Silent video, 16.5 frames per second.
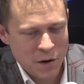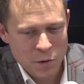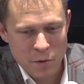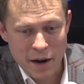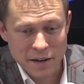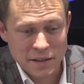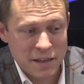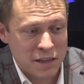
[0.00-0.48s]
We
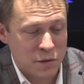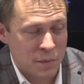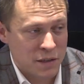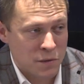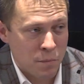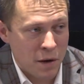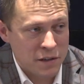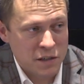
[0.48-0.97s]
got to teach them
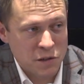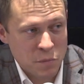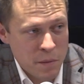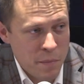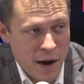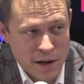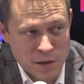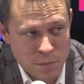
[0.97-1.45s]
as much as we
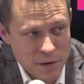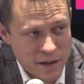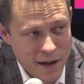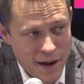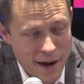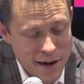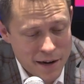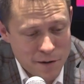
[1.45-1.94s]
possibly
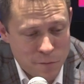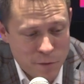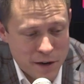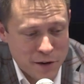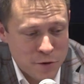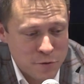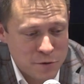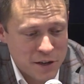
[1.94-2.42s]
can, and if we
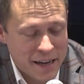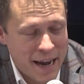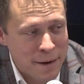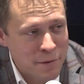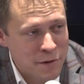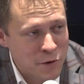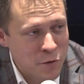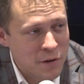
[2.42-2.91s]
can use a
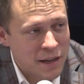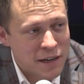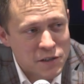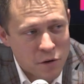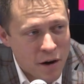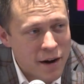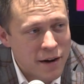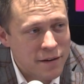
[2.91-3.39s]
game to do it, that's
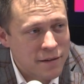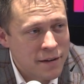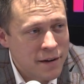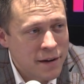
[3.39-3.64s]
great.